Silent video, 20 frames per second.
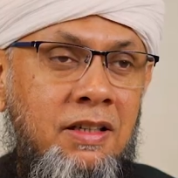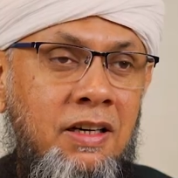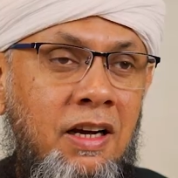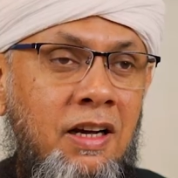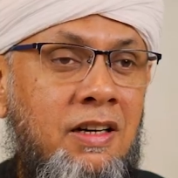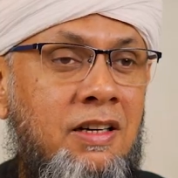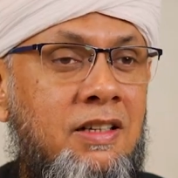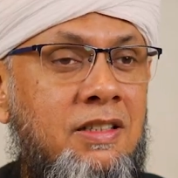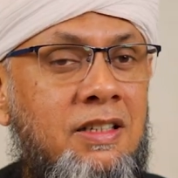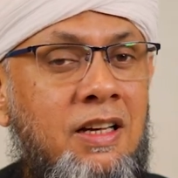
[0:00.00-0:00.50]

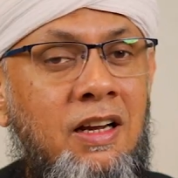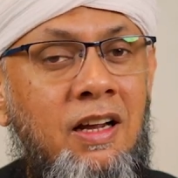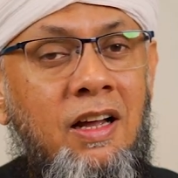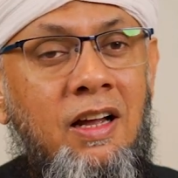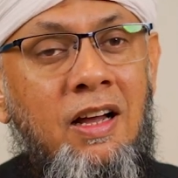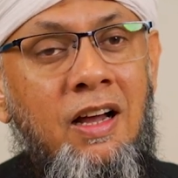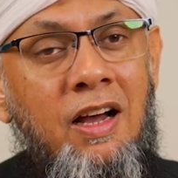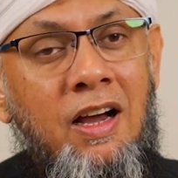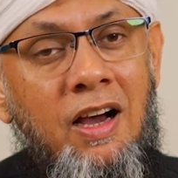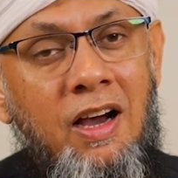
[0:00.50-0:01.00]
It is an
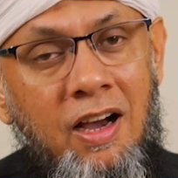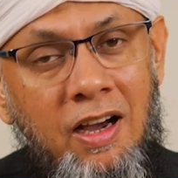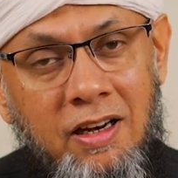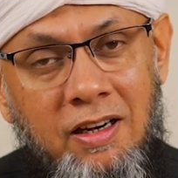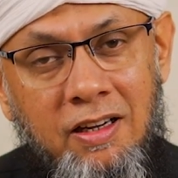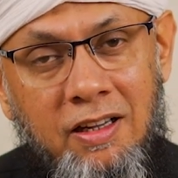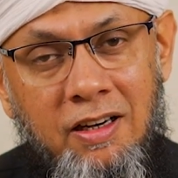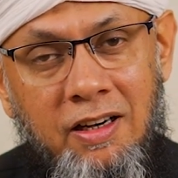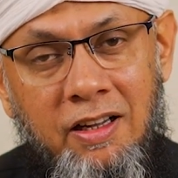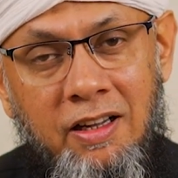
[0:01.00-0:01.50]

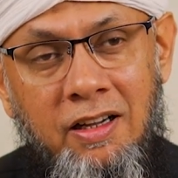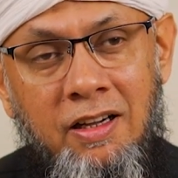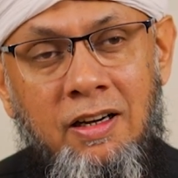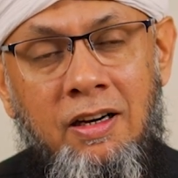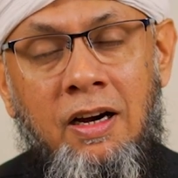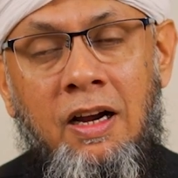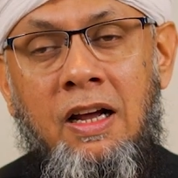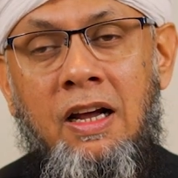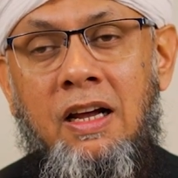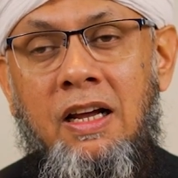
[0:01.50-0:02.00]

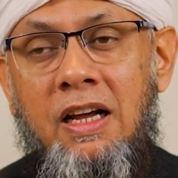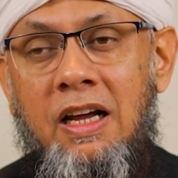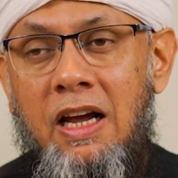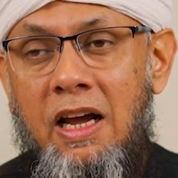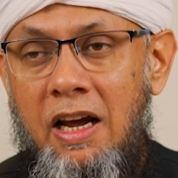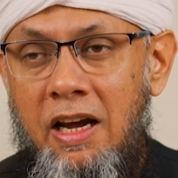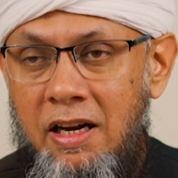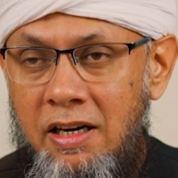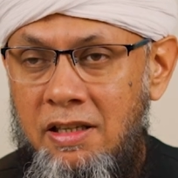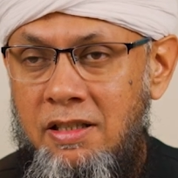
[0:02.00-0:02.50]
unclear,
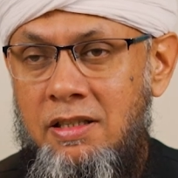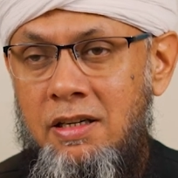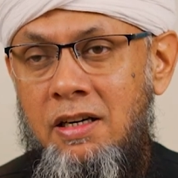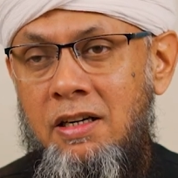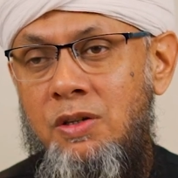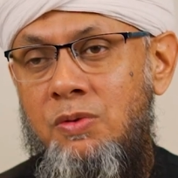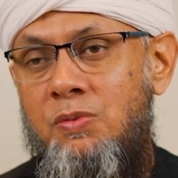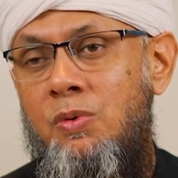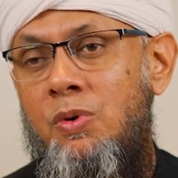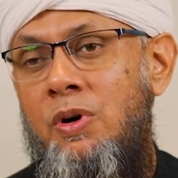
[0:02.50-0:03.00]

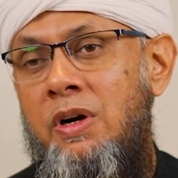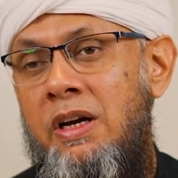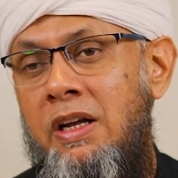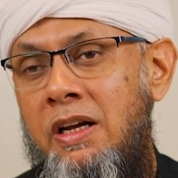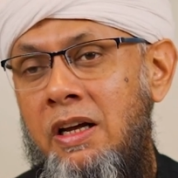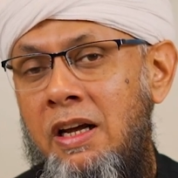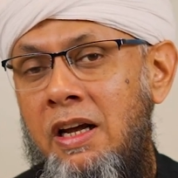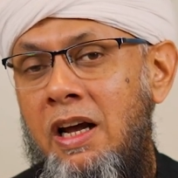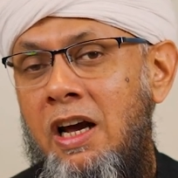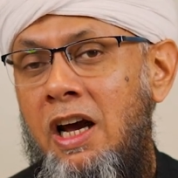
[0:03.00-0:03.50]
indirect
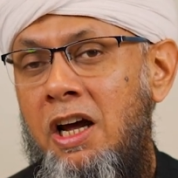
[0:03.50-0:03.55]
warning.